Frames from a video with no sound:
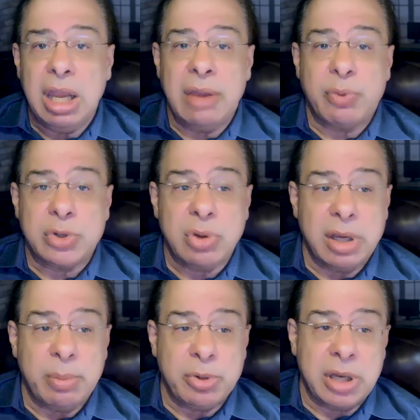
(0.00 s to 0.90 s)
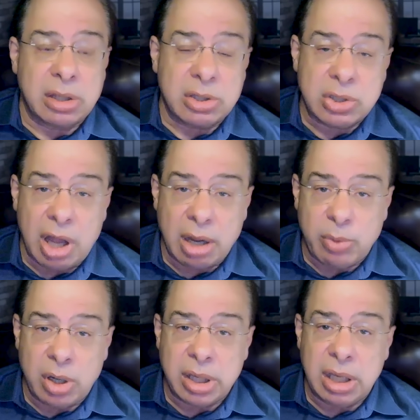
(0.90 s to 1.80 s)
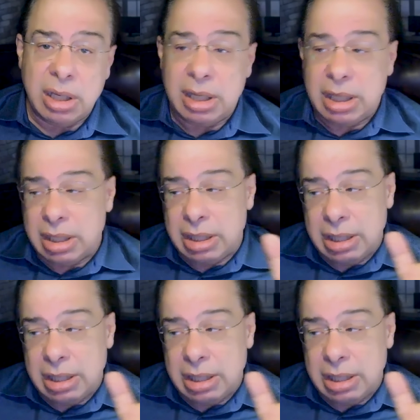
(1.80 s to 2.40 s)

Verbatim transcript: If we're trying to predict the stock market eh,